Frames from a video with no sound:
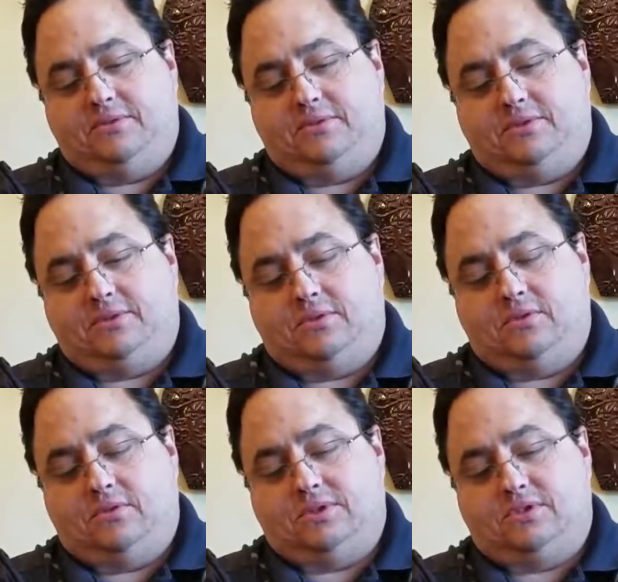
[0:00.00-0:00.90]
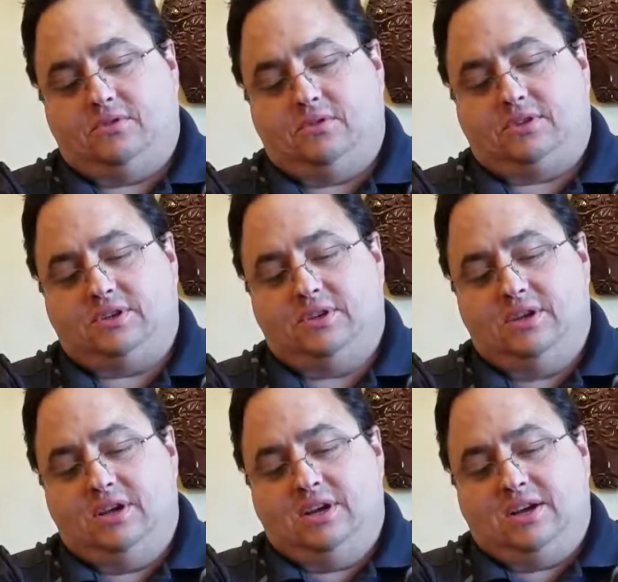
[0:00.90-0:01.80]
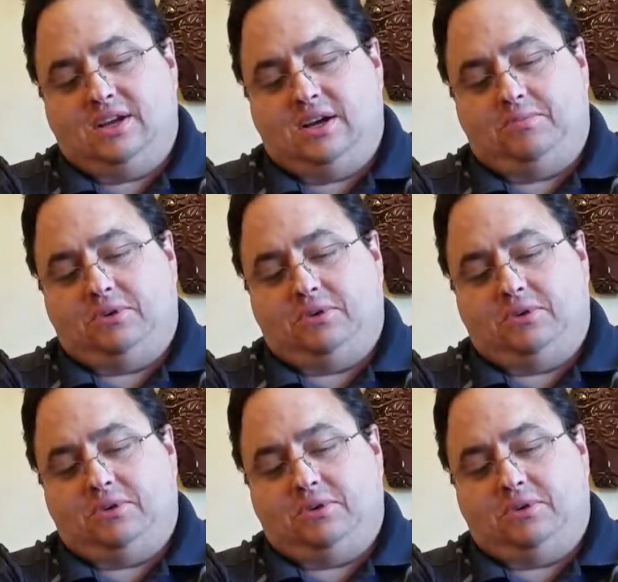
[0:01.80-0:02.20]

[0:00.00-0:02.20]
So it's got a couple